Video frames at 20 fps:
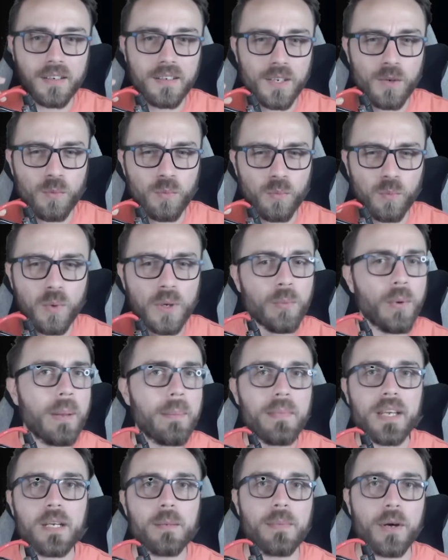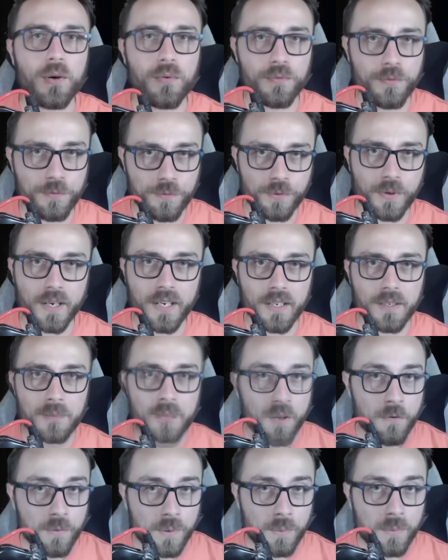Now, what do I mean about free?
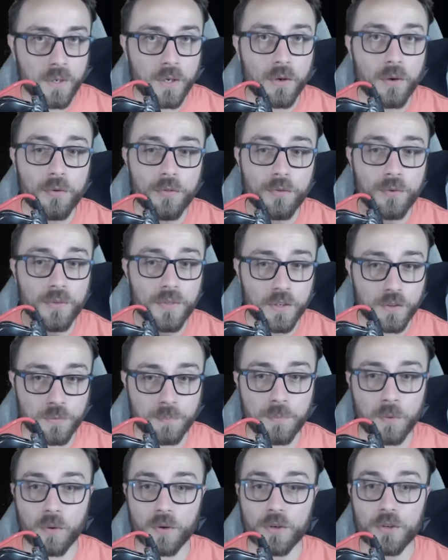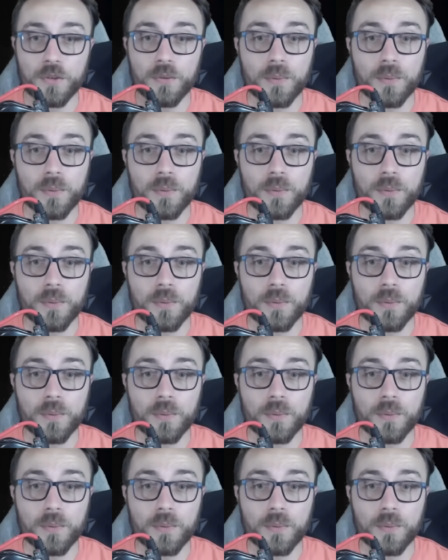If we were to go through this board,